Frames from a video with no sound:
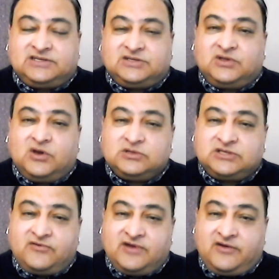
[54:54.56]
So those
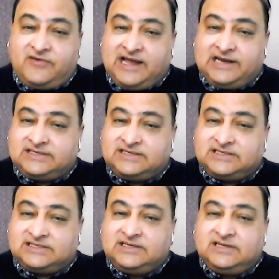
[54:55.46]
are
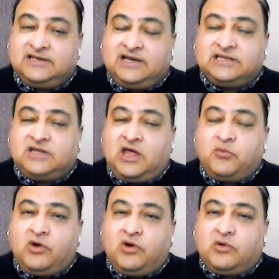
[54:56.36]
realities.
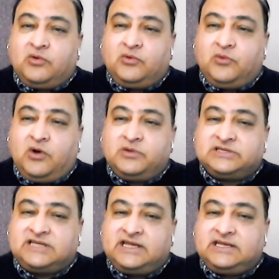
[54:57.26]
And what
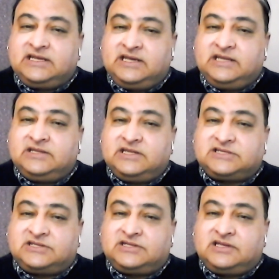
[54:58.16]
we're saying in this
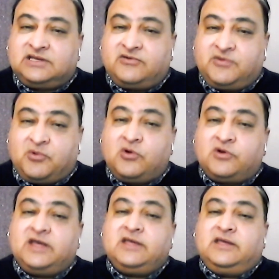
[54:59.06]

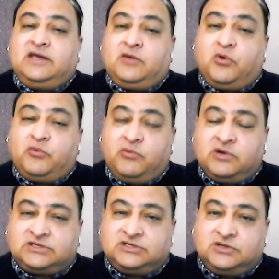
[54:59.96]
report, and what we
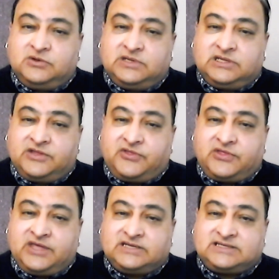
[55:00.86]
want to do in the
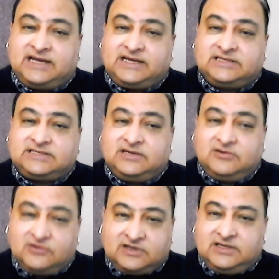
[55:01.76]
think tank, is say,
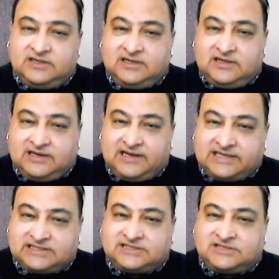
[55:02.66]
look,
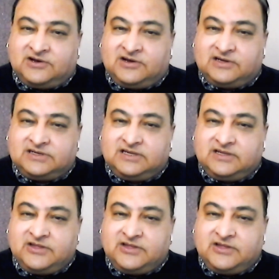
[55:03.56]
let's start